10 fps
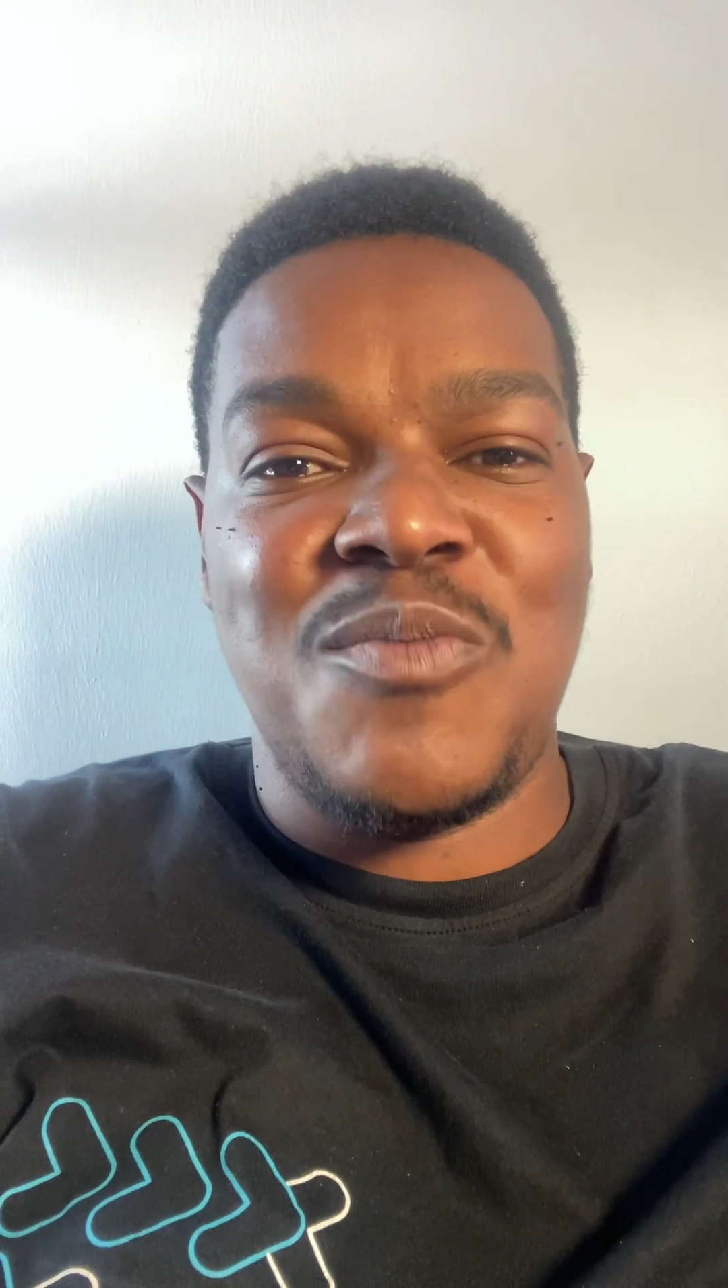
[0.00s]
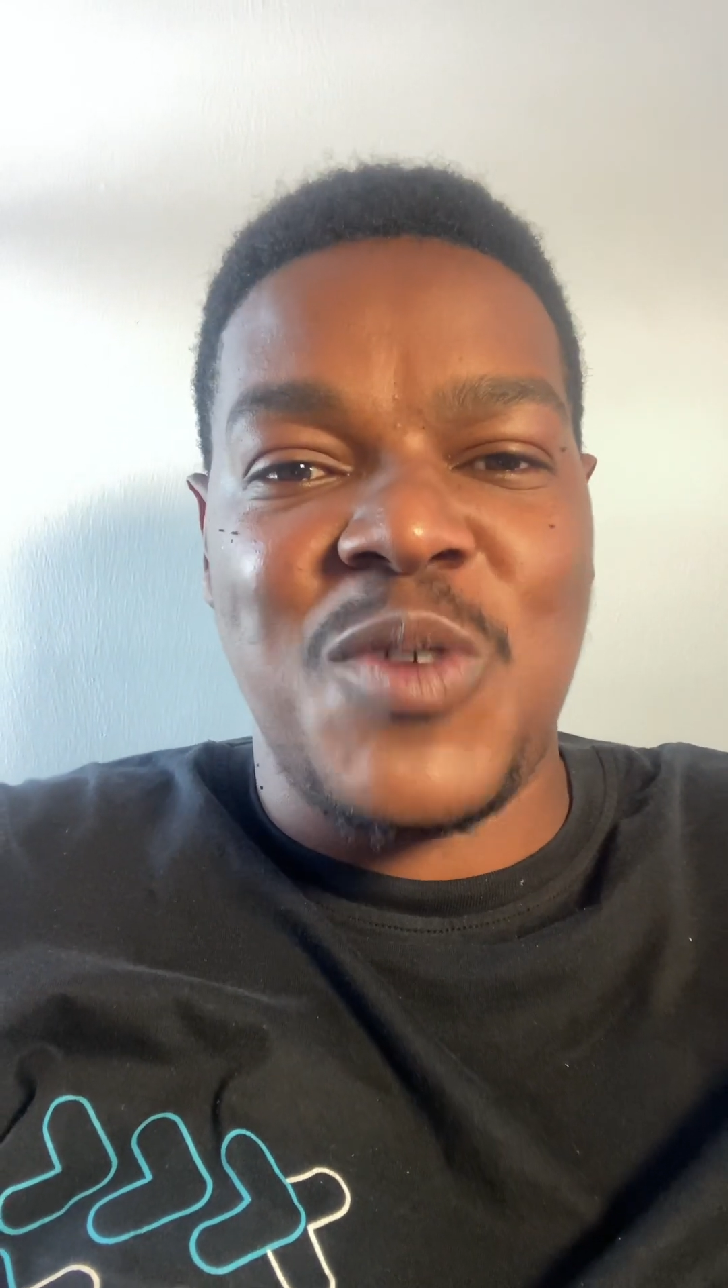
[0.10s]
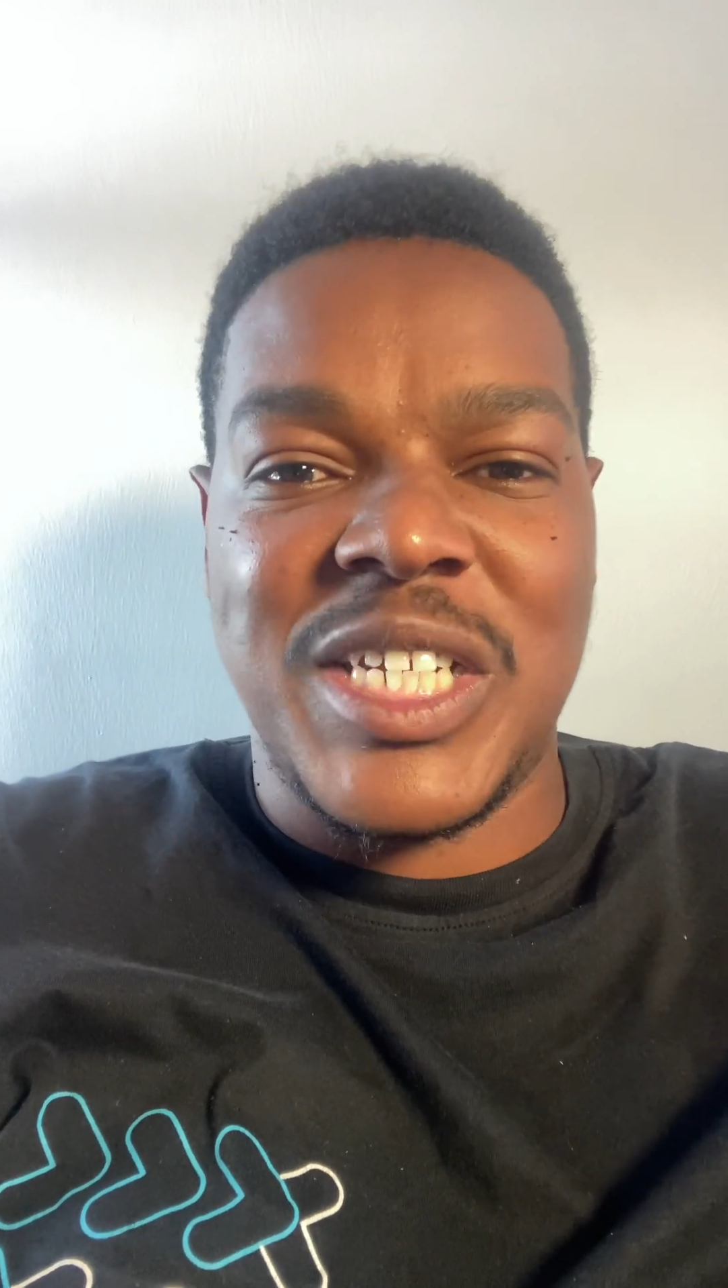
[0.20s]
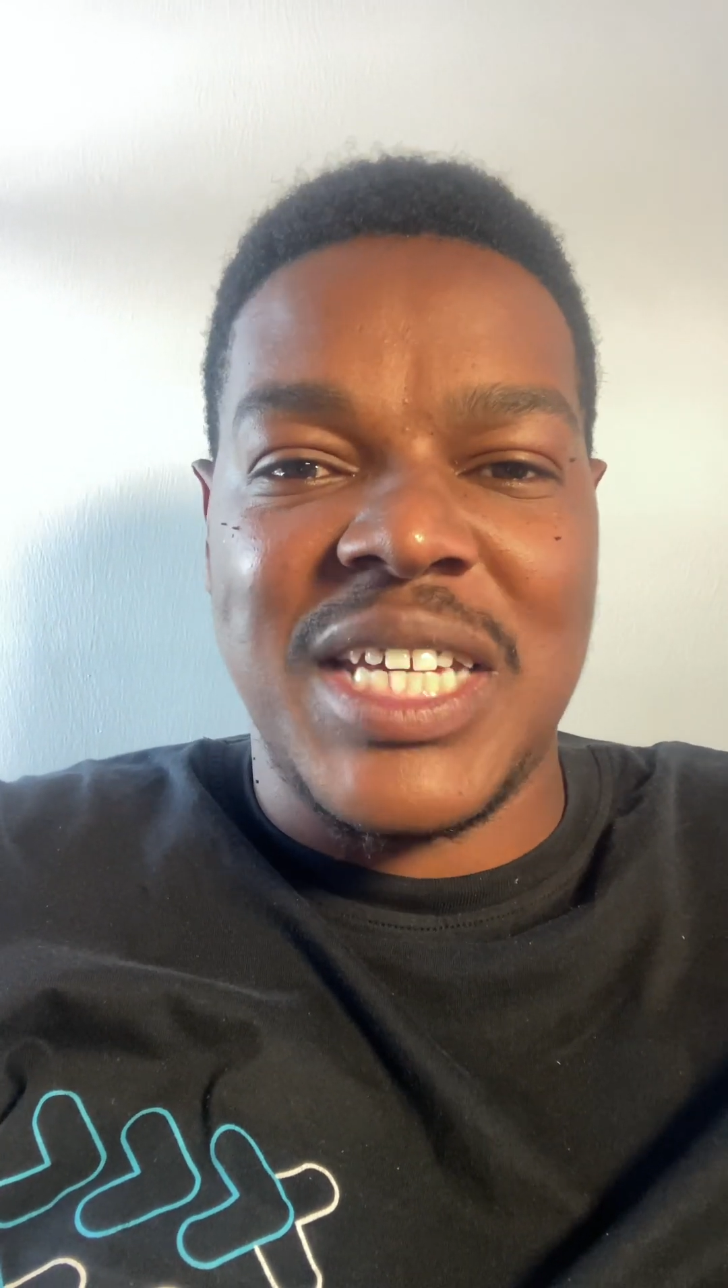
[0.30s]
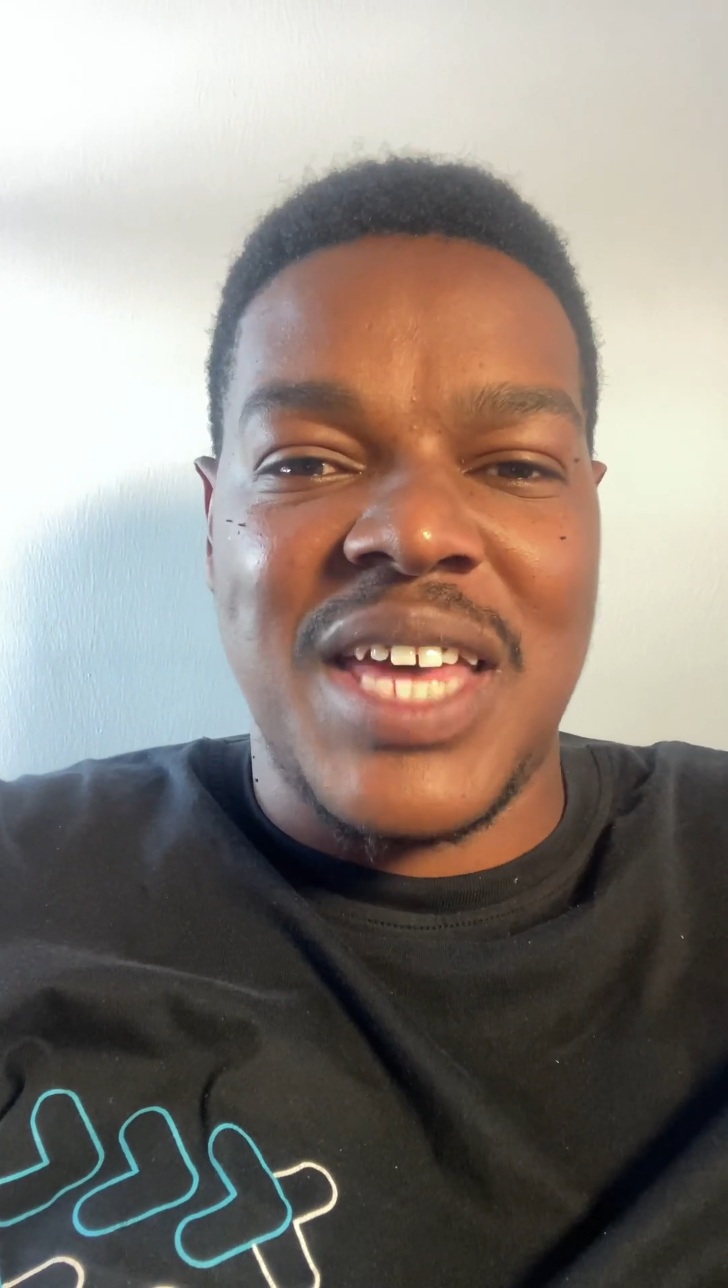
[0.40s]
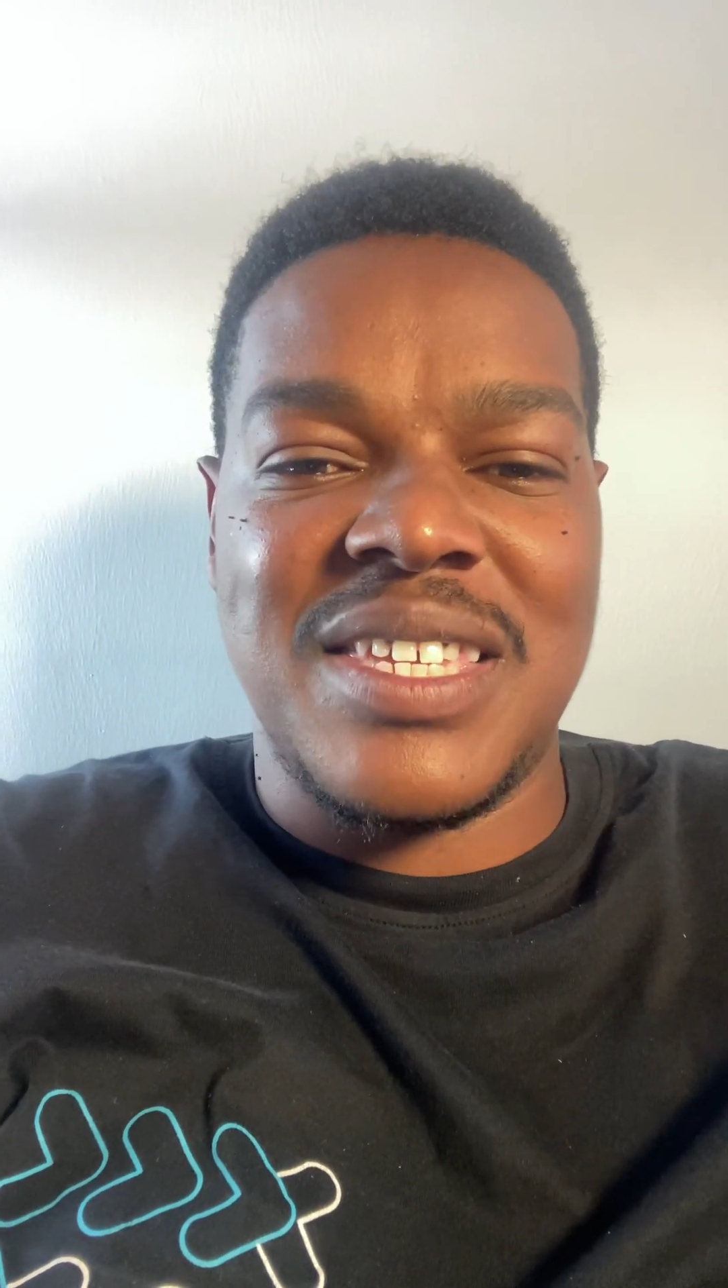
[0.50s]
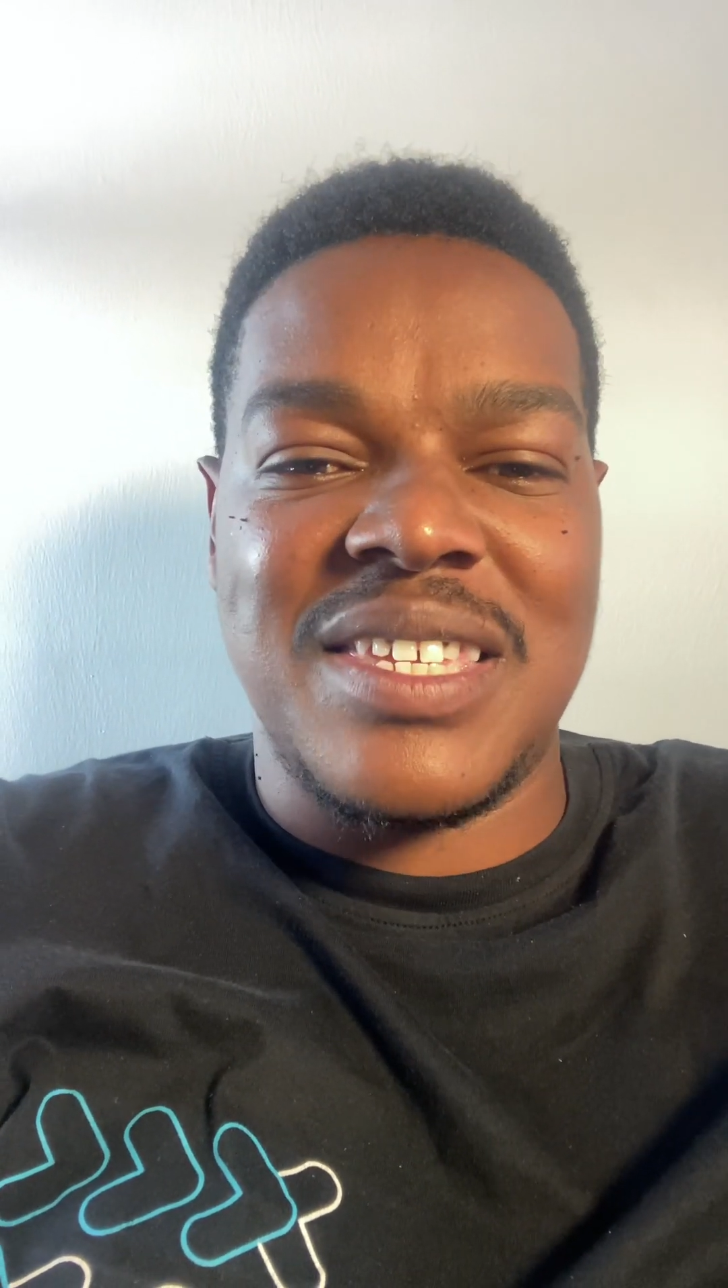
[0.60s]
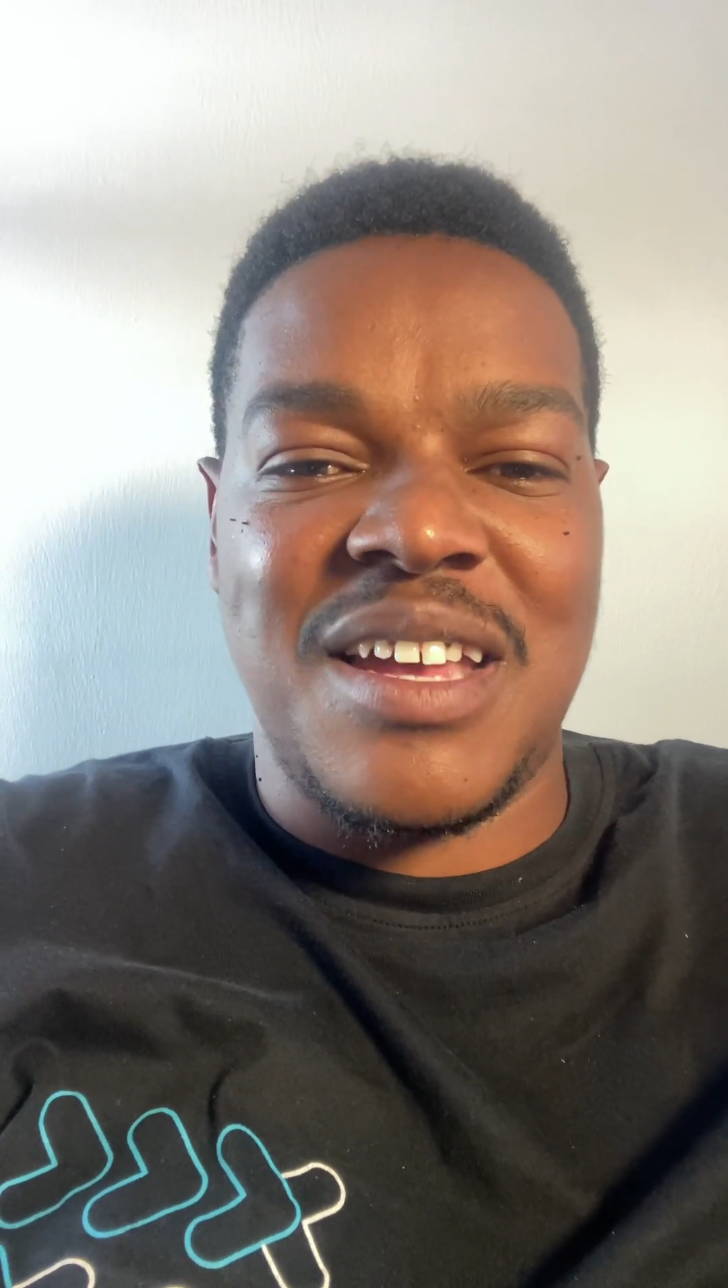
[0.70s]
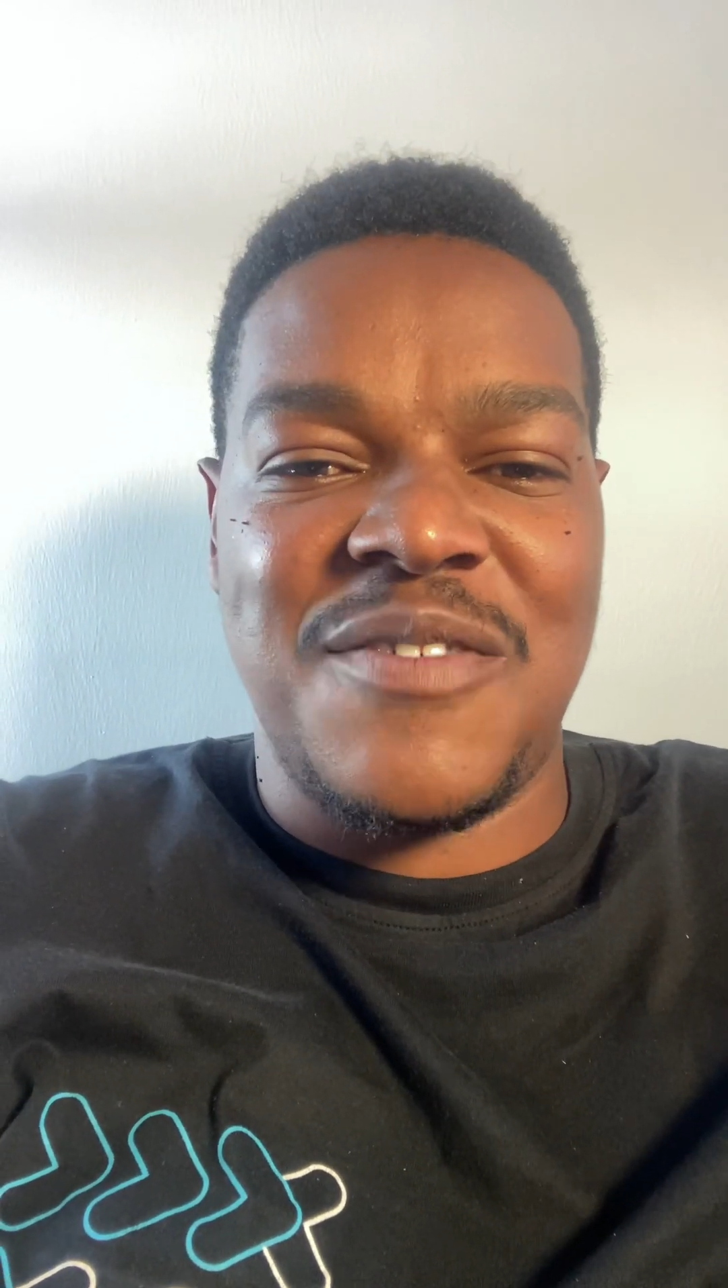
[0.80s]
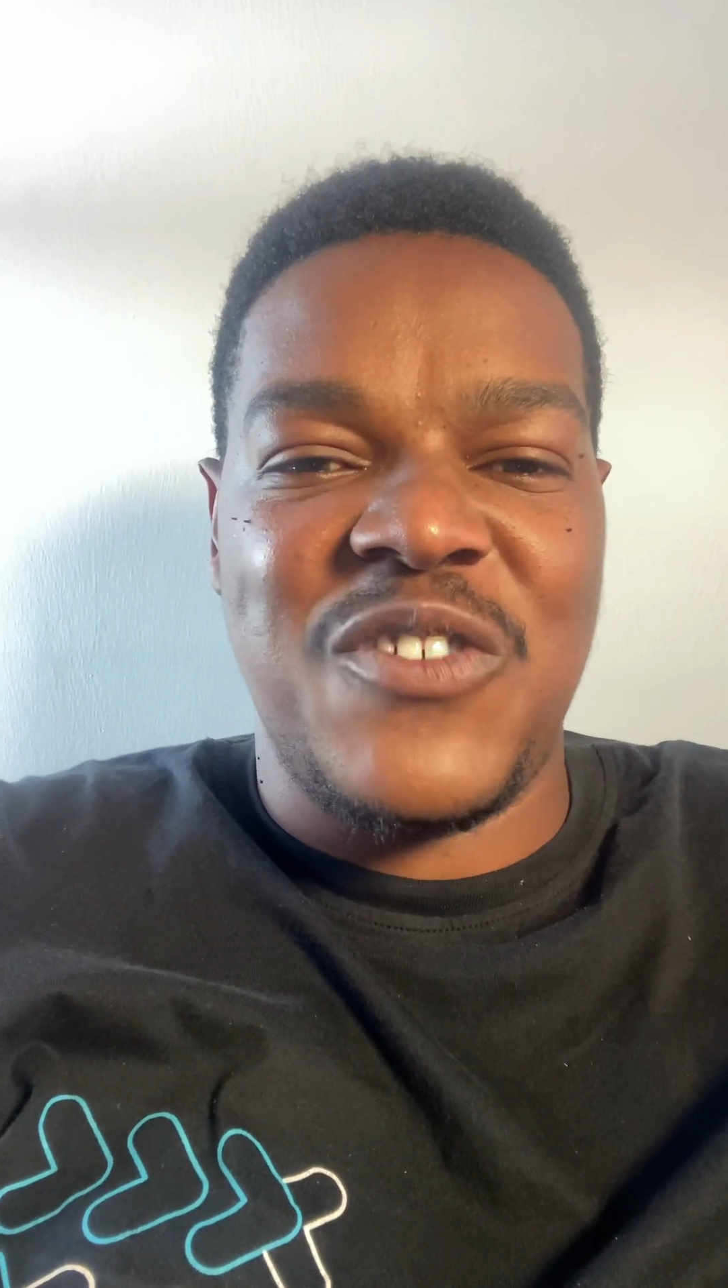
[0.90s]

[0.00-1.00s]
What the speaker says: watching other stuff.